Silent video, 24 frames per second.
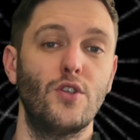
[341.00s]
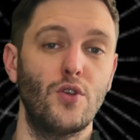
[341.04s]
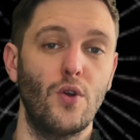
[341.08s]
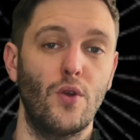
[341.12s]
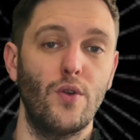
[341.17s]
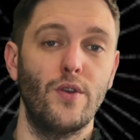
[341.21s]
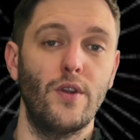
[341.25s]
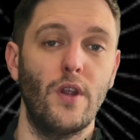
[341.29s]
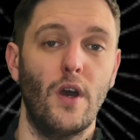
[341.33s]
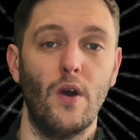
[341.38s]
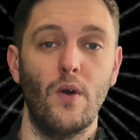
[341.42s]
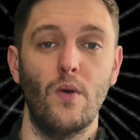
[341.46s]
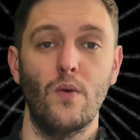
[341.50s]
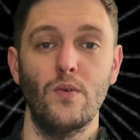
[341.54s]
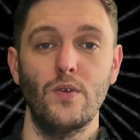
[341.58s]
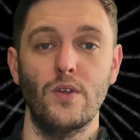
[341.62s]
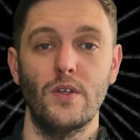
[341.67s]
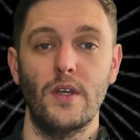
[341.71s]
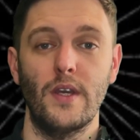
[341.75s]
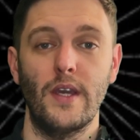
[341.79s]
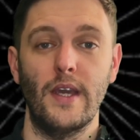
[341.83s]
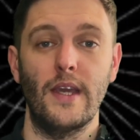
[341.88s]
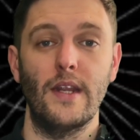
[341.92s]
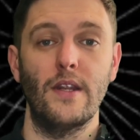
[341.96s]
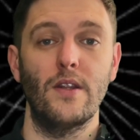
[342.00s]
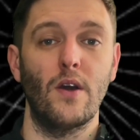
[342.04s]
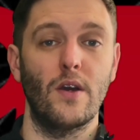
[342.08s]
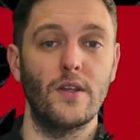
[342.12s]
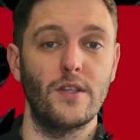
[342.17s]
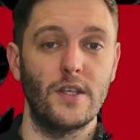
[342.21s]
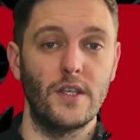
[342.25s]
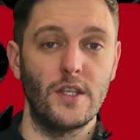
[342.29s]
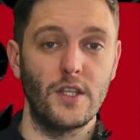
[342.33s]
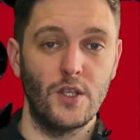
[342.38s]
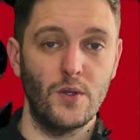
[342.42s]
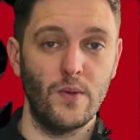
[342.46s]
John Knowles, in
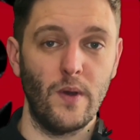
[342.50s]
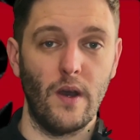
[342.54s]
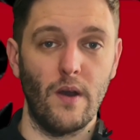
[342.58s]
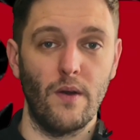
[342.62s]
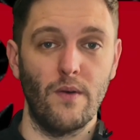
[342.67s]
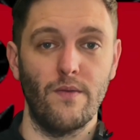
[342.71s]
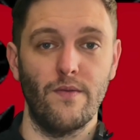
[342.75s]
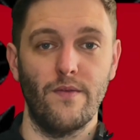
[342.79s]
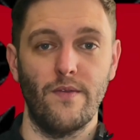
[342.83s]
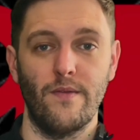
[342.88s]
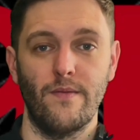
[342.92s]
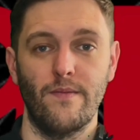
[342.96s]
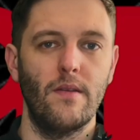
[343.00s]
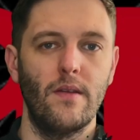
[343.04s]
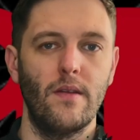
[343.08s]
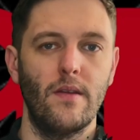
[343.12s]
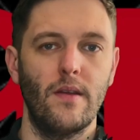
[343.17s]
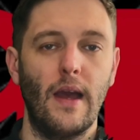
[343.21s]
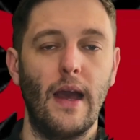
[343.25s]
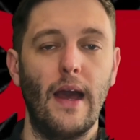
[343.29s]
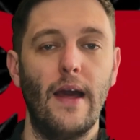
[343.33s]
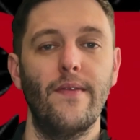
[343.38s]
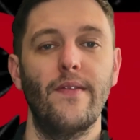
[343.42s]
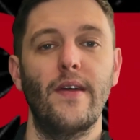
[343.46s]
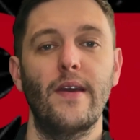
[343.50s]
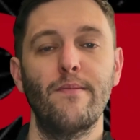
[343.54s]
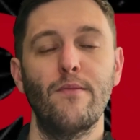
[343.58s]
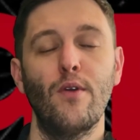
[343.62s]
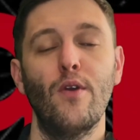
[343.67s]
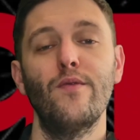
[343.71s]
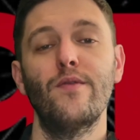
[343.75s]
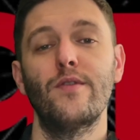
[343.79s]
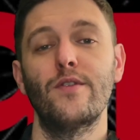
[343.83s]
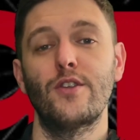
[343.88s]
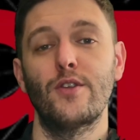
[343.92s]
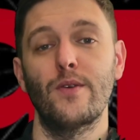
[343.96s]
1912, and they
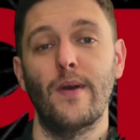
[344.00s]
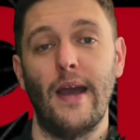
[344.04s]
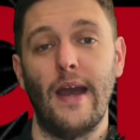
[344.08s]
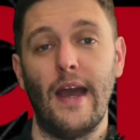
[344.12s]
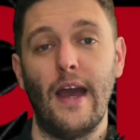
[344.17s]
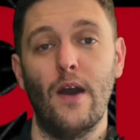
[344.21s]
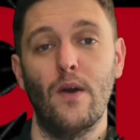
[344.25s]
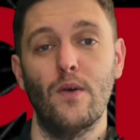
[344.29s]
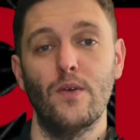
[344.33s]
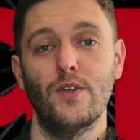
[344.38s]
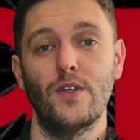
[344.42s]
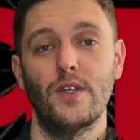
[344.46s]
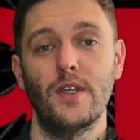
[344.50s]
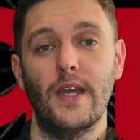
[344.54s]
moved into a house